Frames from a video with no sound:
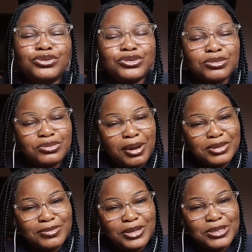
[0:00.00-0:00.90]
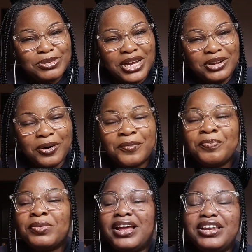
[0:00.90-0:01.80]
or you subscribe to my YouTube
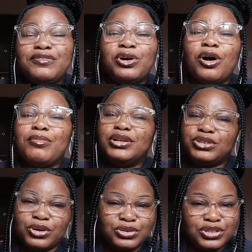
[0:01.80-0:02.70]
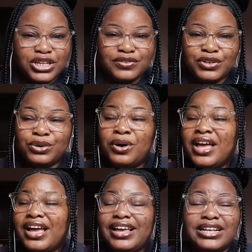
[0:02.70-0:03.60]
channel and leave a comment on today's video.